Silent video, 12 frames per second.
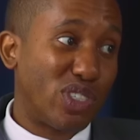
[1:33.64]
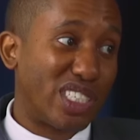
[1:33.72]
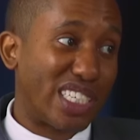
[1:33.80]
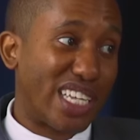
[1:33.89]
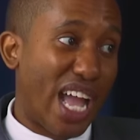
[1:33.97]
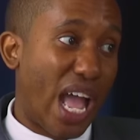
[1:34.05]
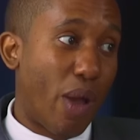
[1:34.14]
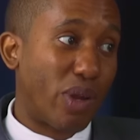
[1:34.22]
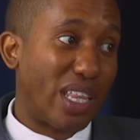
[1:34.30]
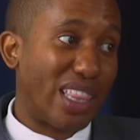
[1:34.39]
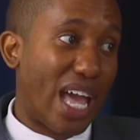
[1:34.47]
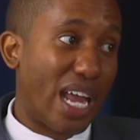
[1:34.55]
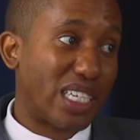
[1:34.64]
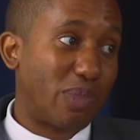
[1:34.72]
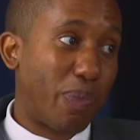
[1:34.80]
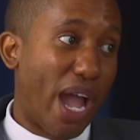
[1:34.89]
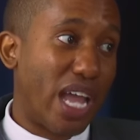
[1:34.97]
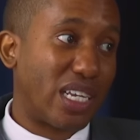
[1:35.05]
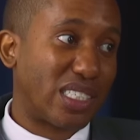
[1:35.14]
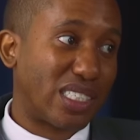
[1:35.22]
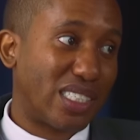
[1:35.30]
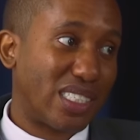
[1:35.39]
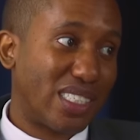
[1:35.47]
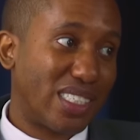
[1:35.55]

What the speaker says: you're just a guy with a lot of spiders.